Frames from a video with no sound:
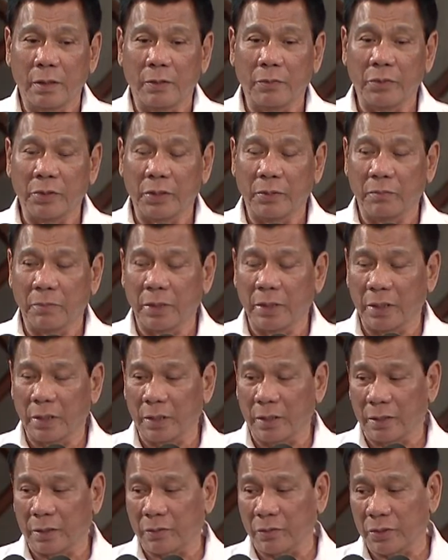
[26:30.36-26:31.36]
with the money
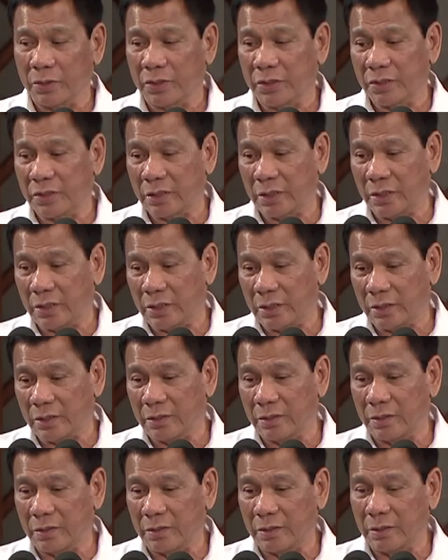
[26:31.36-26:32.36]
that was,
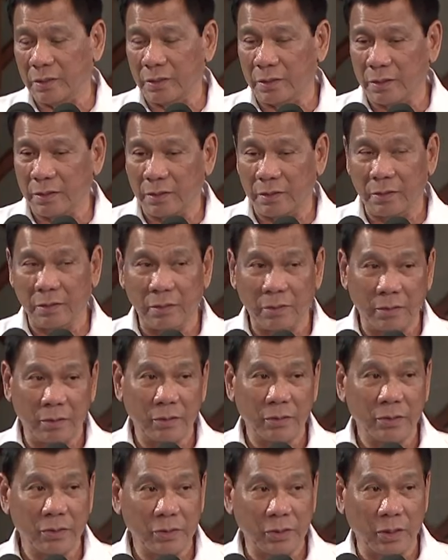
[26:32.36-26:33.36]

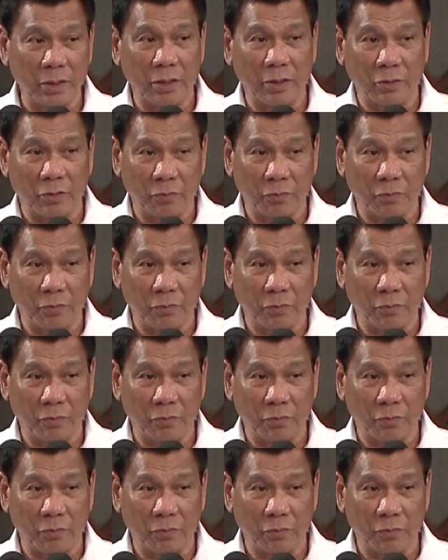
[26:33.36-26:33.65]
Sonny